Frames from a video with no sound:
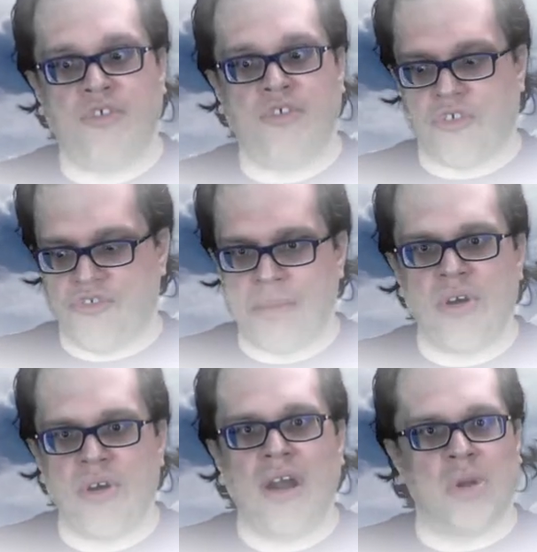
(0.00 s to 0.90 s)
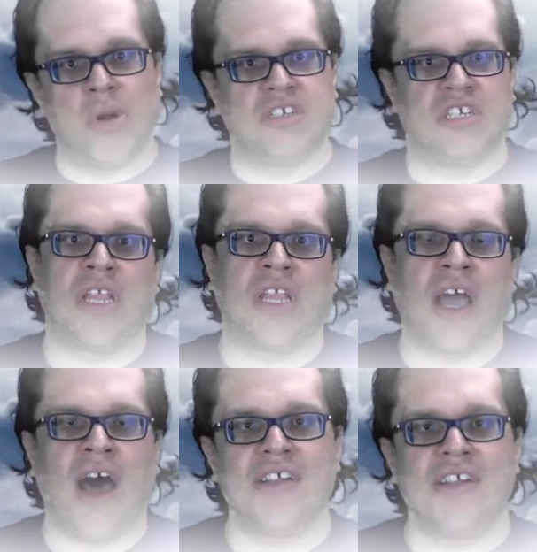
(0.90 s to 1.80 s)
for February, we'll see what the
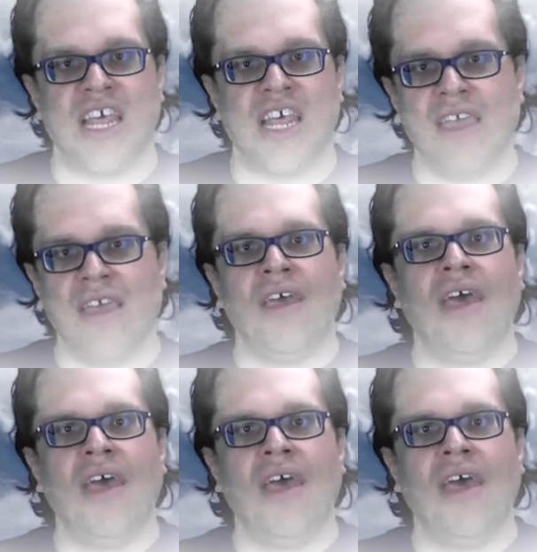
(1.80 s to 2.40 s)
cards say,